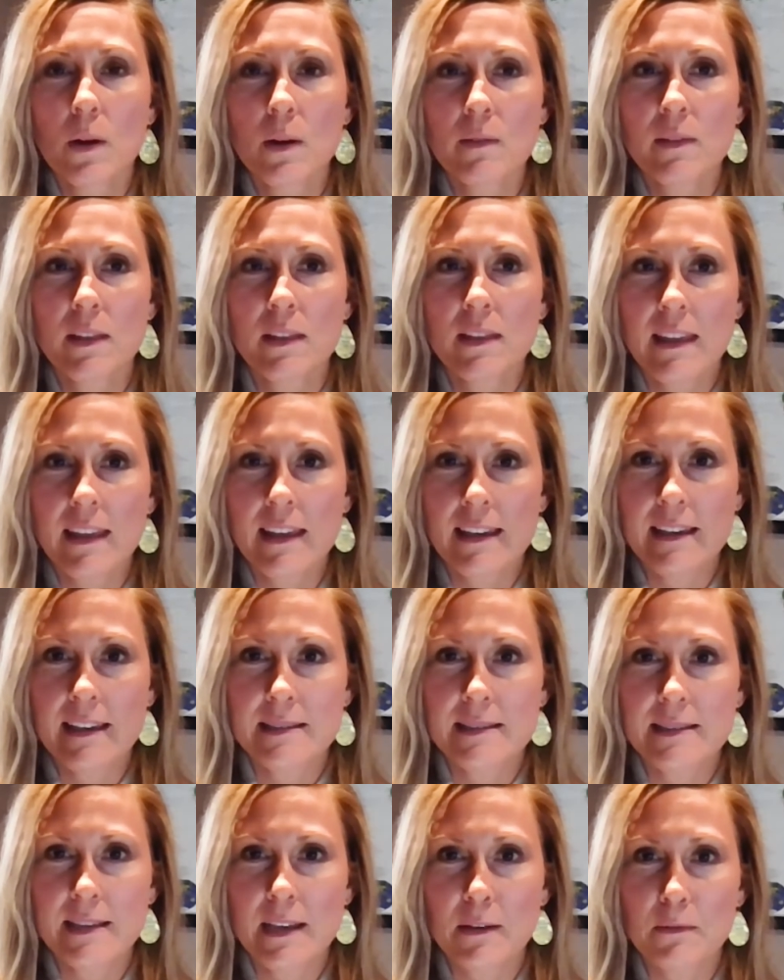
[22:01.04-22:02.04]
of the
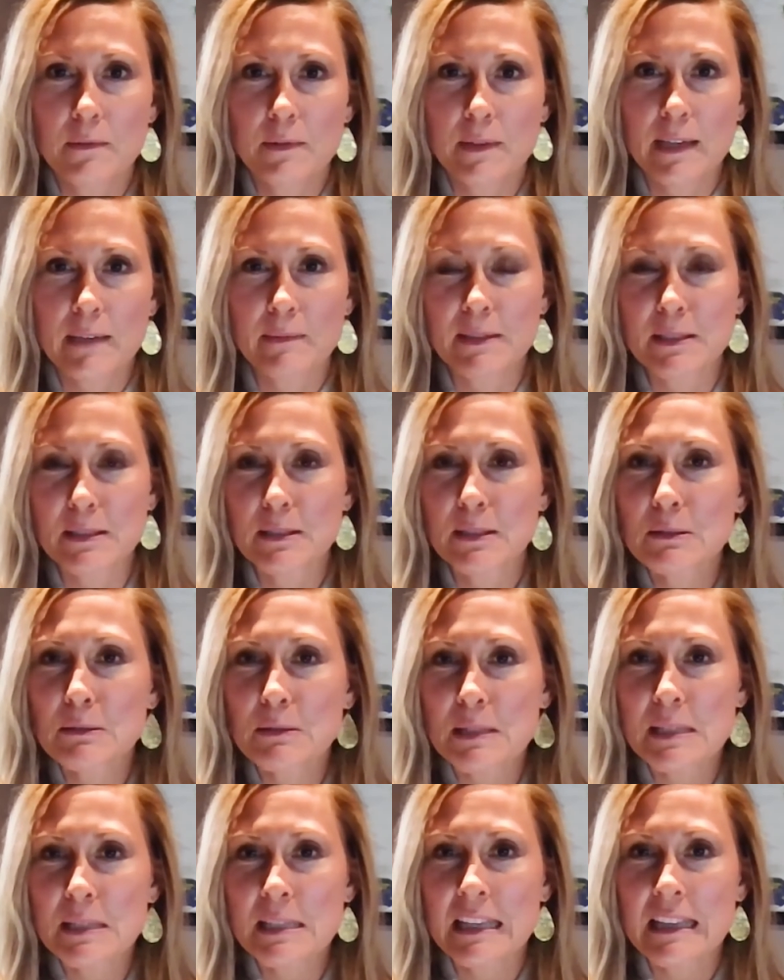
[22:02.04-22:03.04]
things that we're able to do
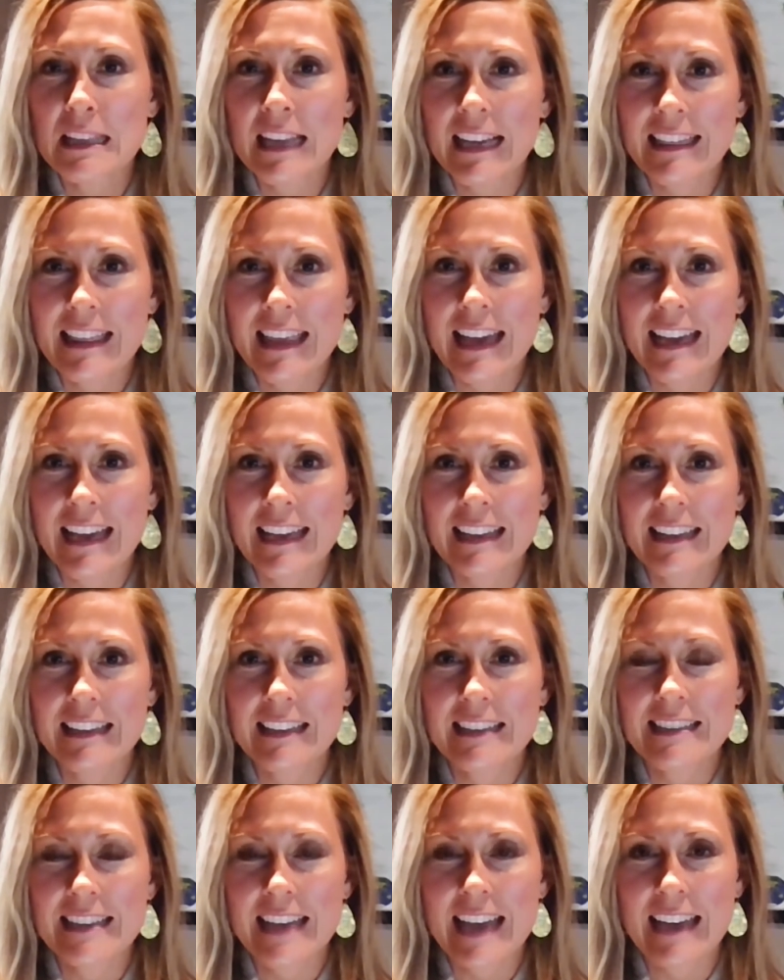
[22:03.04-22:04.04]
is collect that
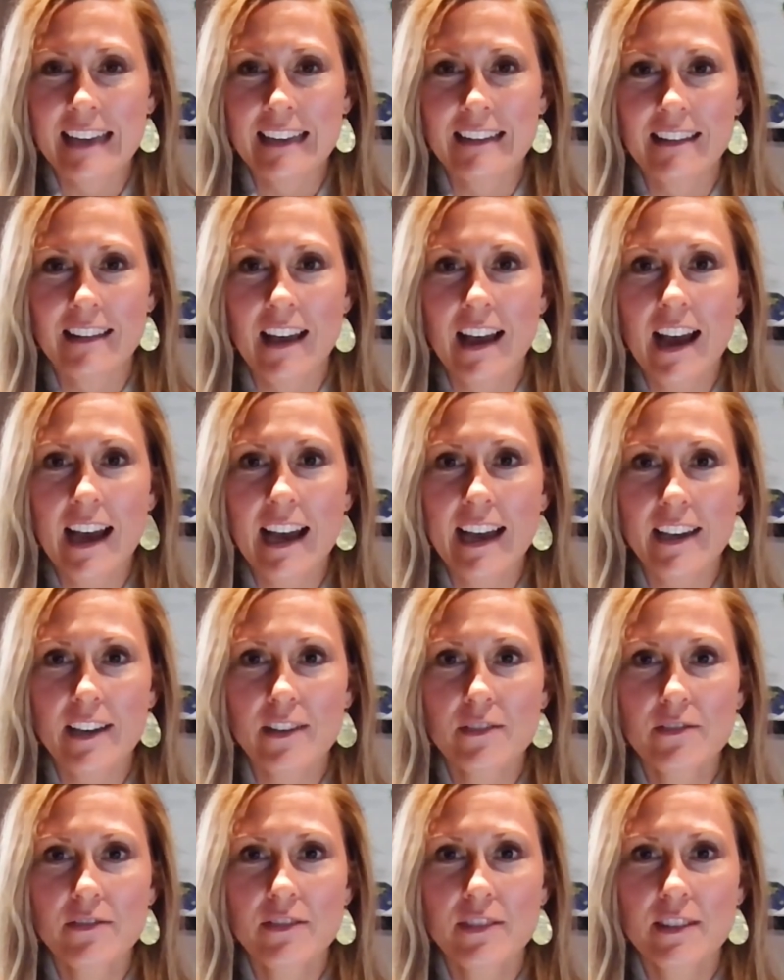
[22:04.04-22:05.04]
data
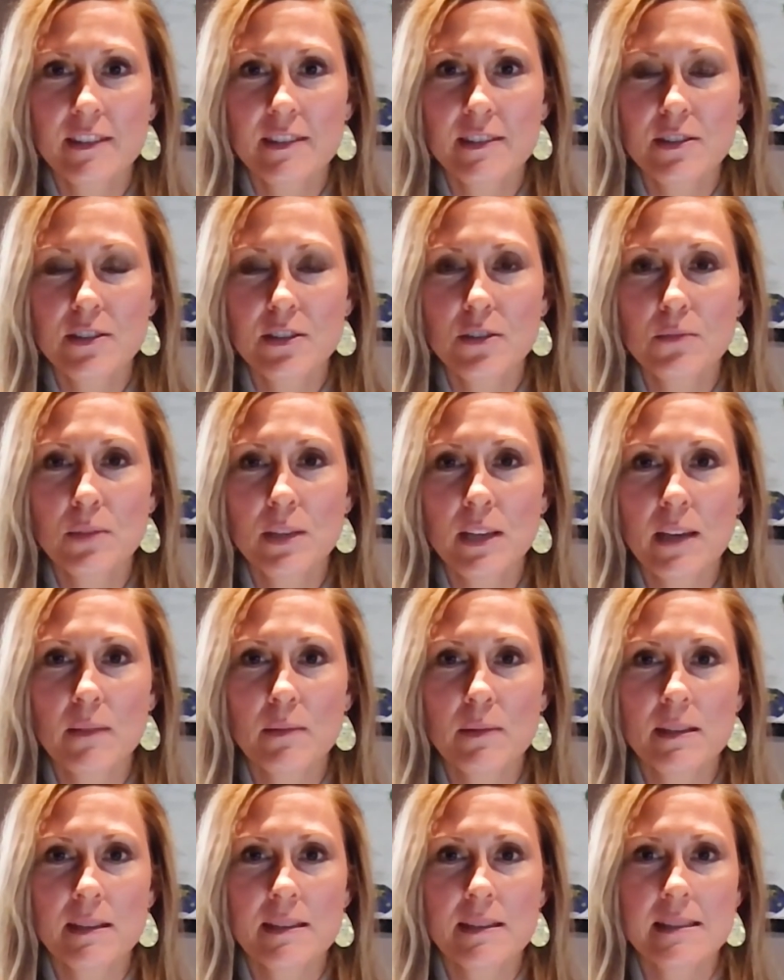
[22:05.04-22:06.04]
live to be able
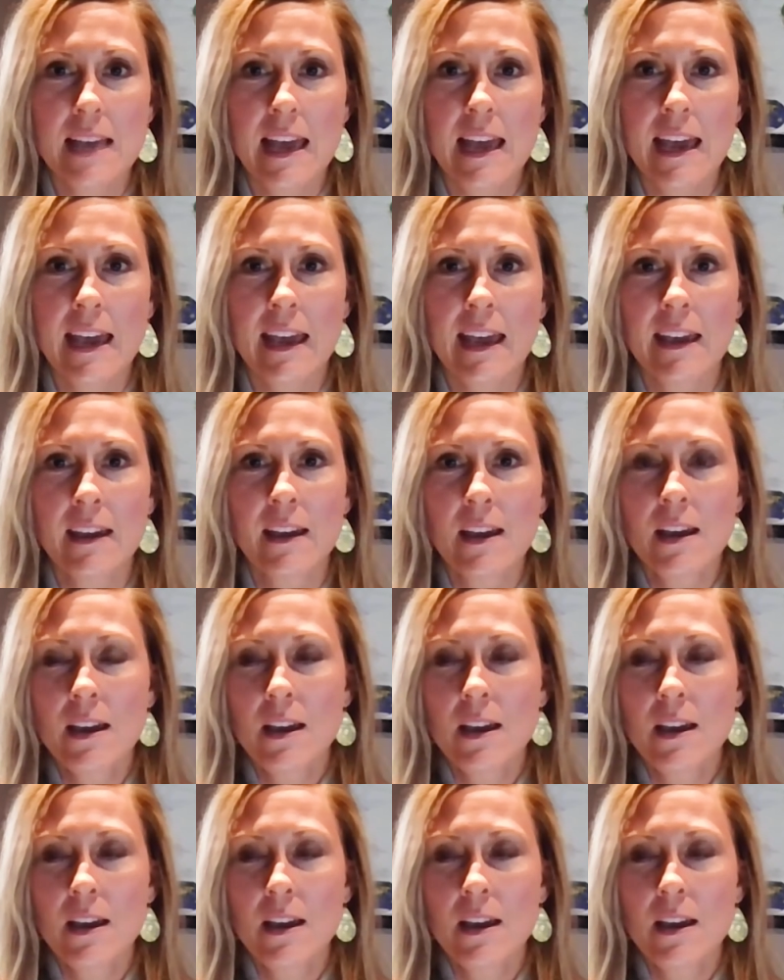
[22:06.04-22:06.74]
to say,